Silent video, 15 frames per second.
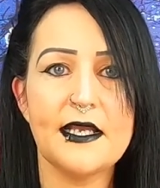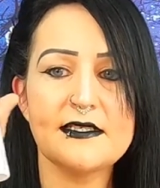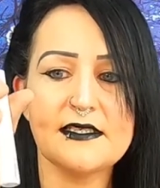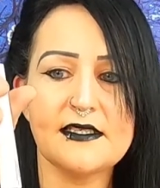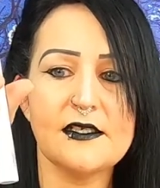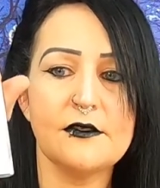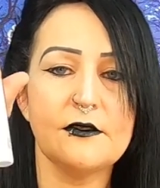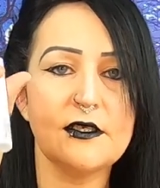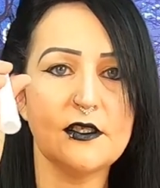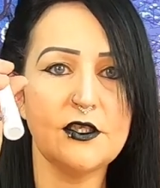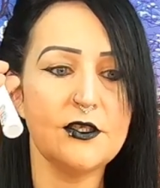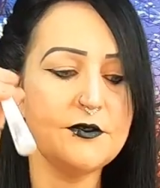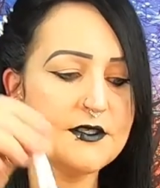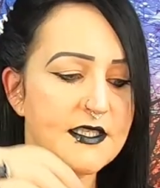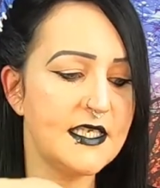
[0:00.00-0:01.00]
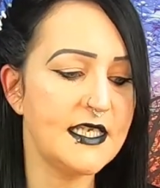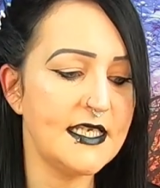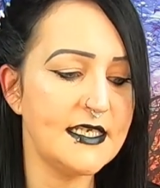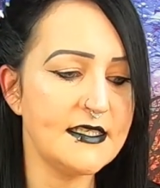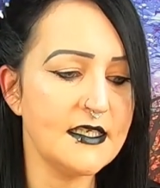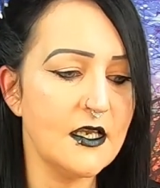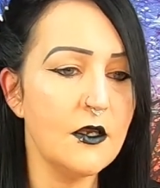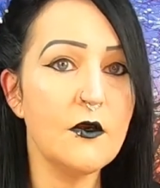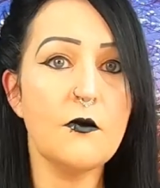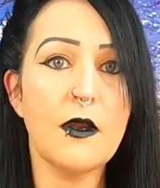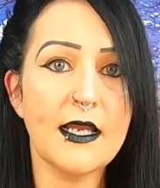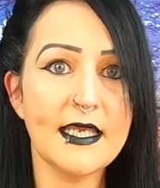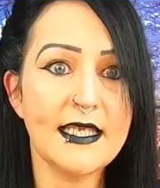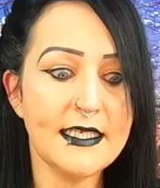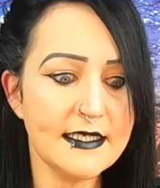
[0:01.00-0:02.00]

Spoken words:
I still can use these quite